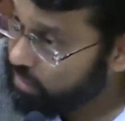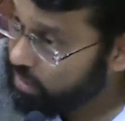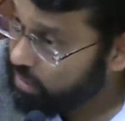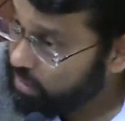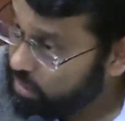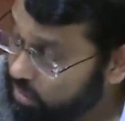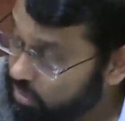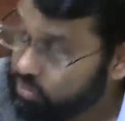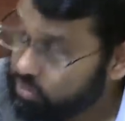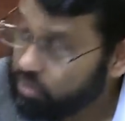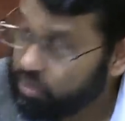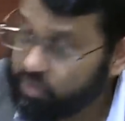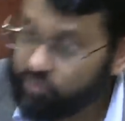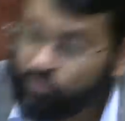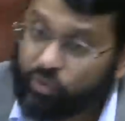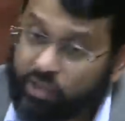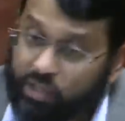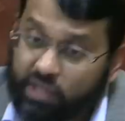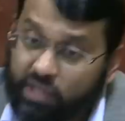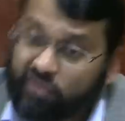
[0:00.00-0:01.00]
So if
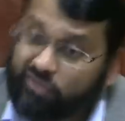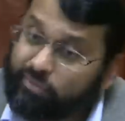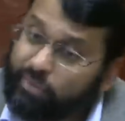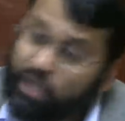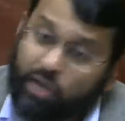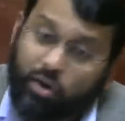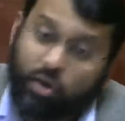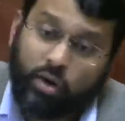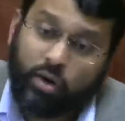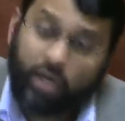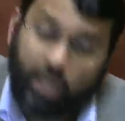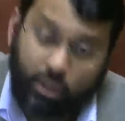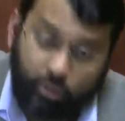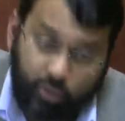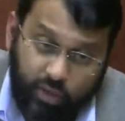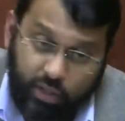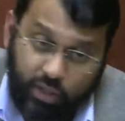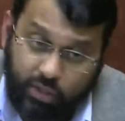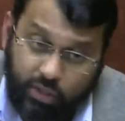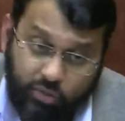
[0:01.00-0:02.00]
we give back on our
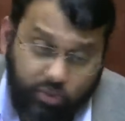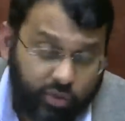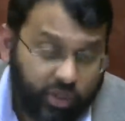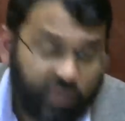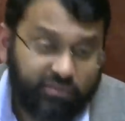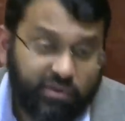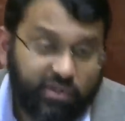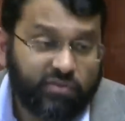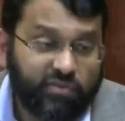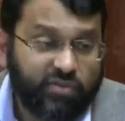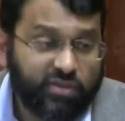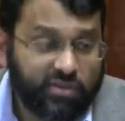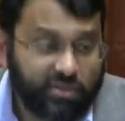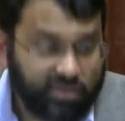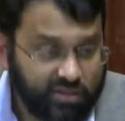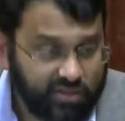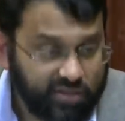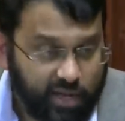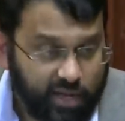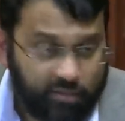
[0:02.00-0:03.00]
Eid, or even if it's the
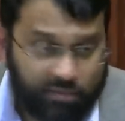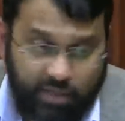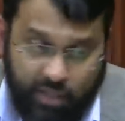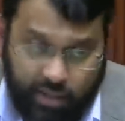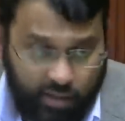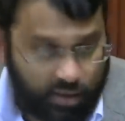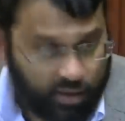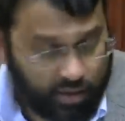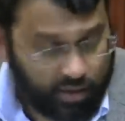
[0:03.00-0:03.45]
same day,